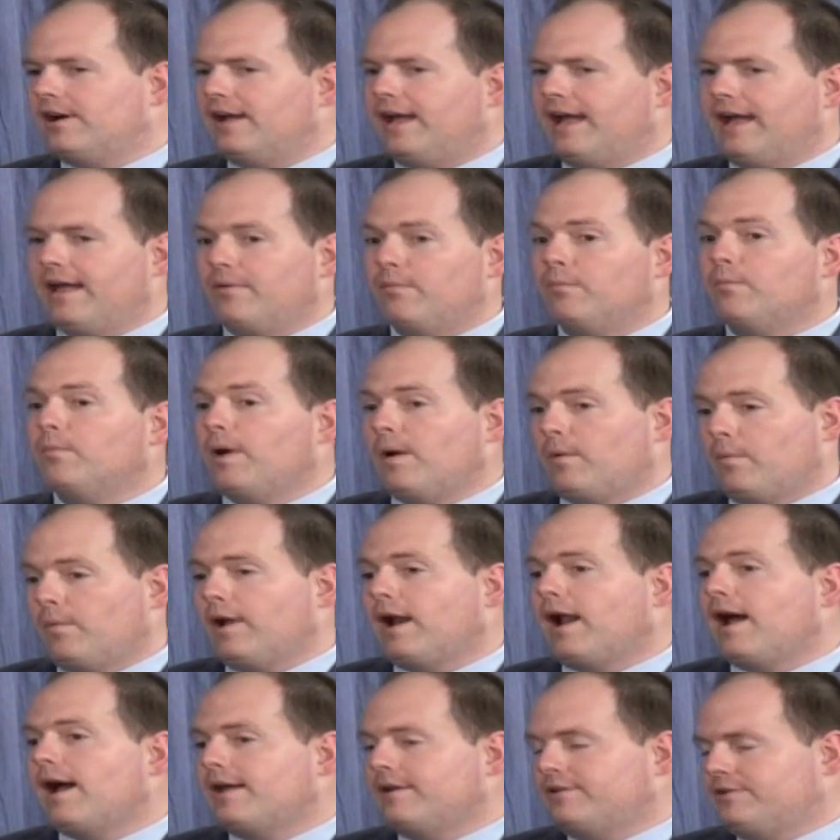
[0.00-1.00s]
And
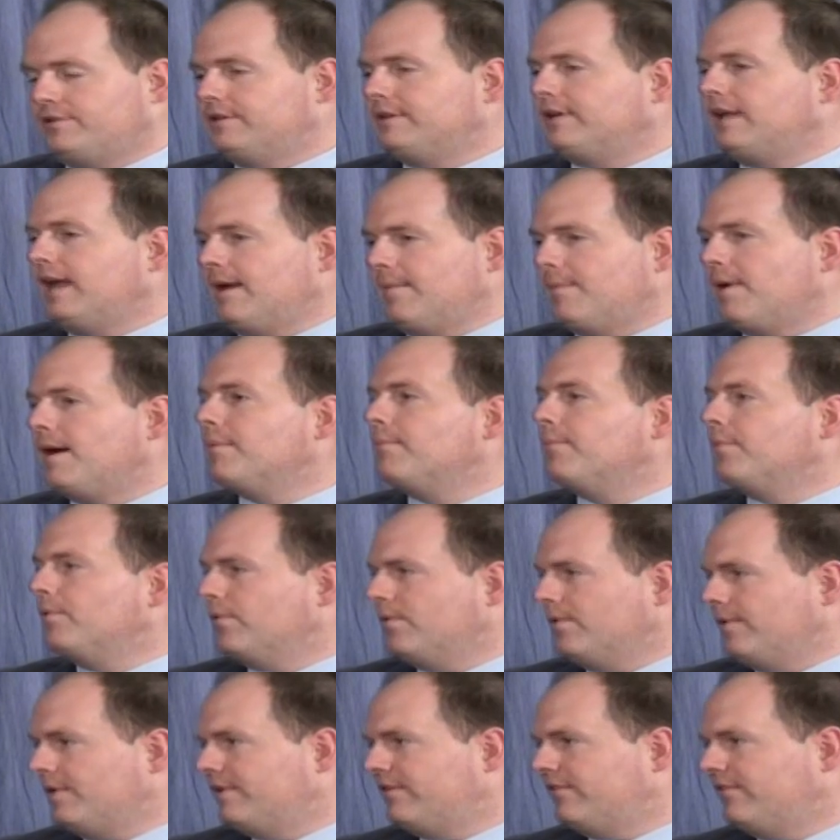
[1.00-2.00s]
when I came on
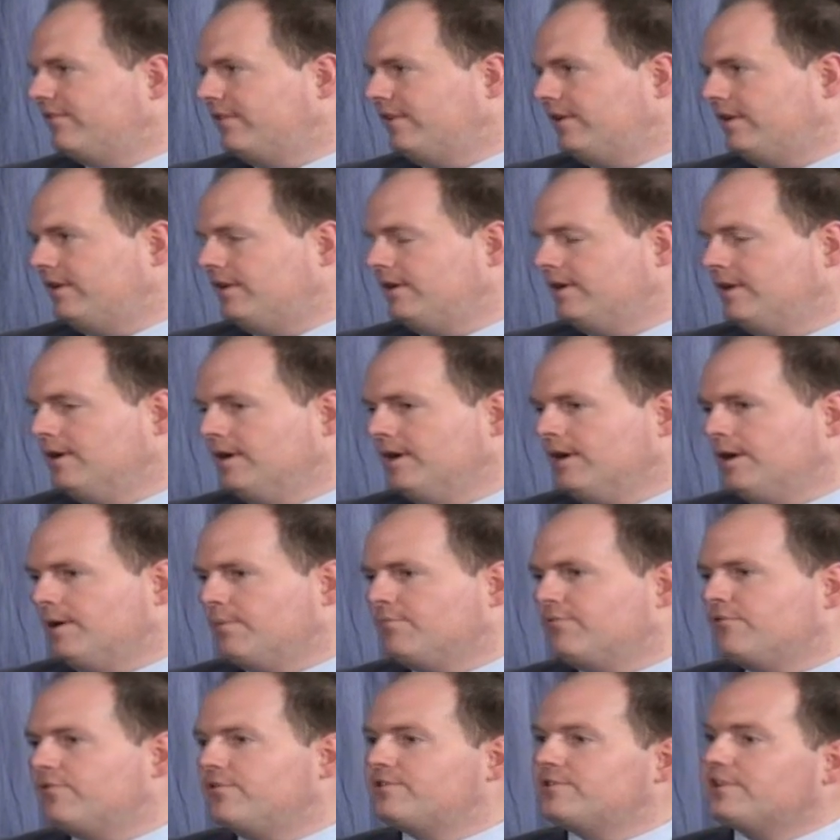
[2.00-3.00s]
board as the
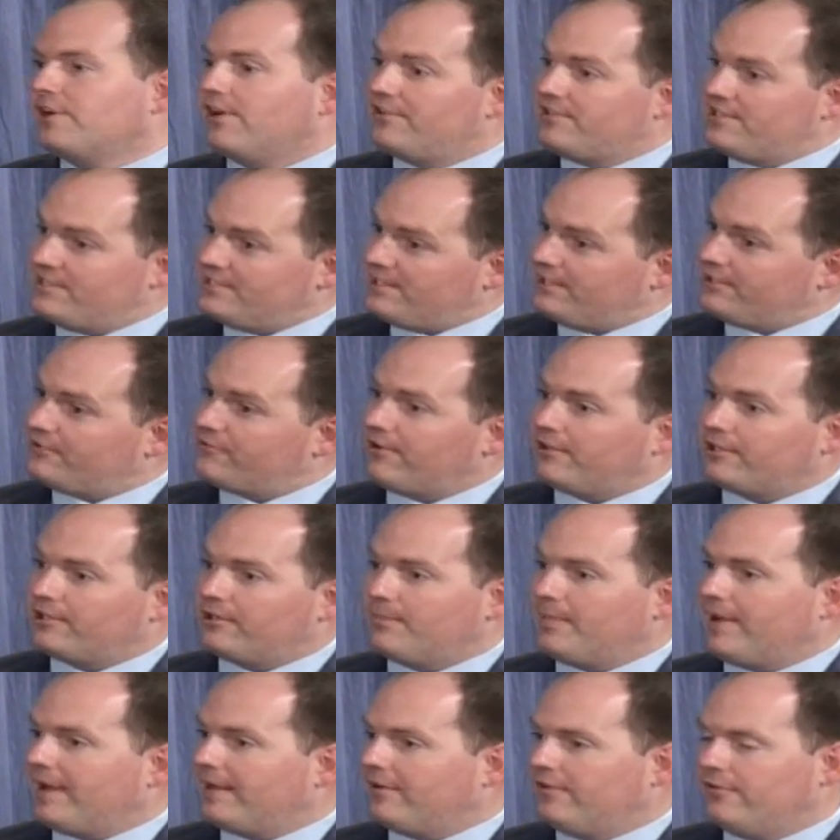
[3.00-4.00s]
producing artistic director
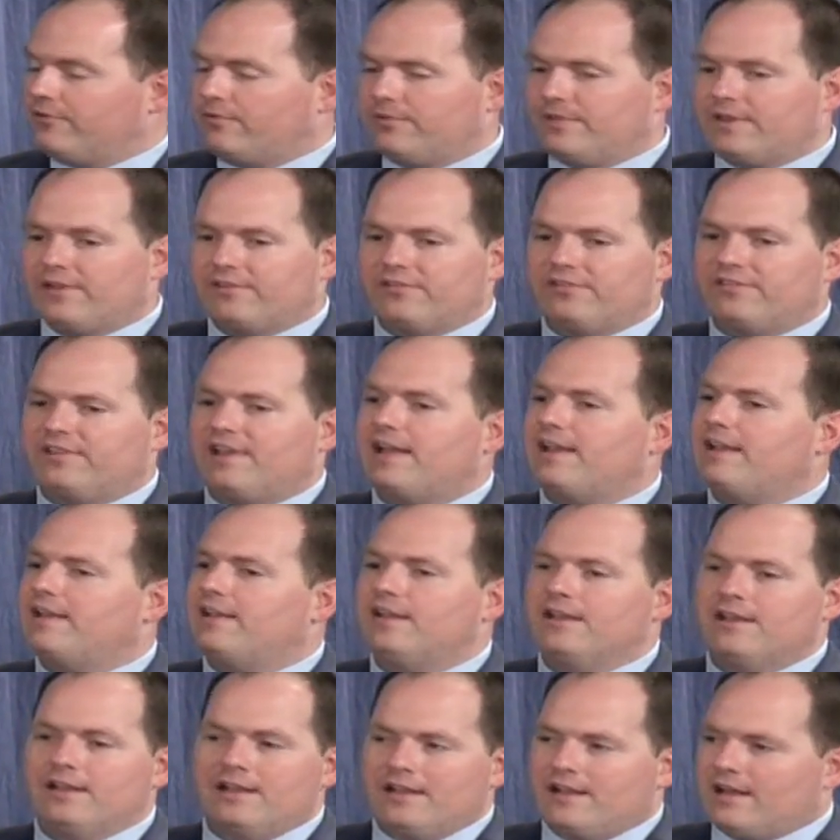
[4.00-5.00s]
back in
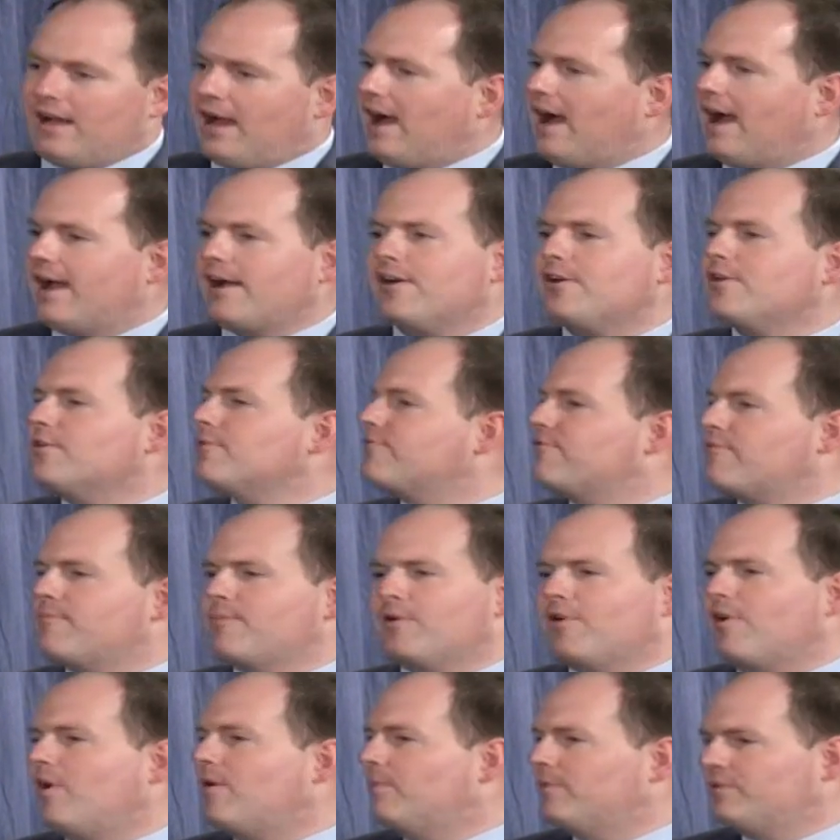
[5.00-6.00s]
2010, I heard from
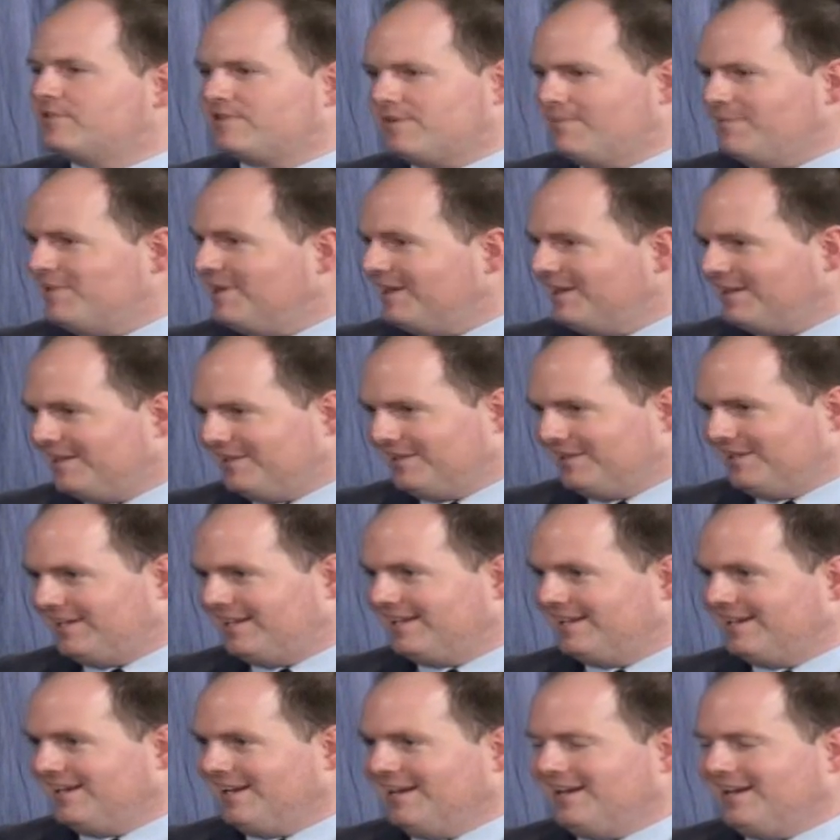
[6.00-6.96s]
her almost immediately.